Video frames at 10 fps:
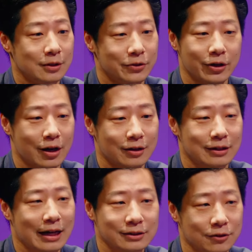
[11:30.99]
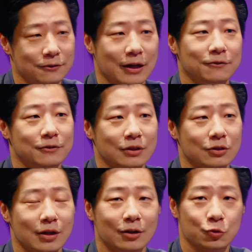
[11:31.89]
there are lots of com
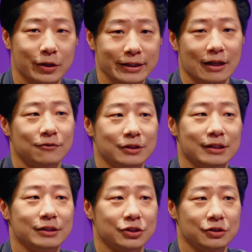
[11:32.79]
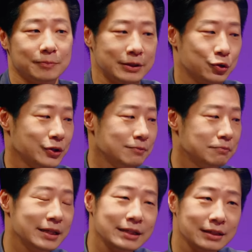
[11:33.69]
uh, great conversations between
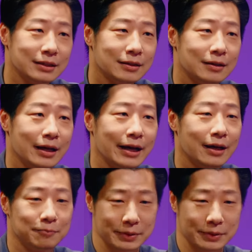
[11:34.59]
me uh,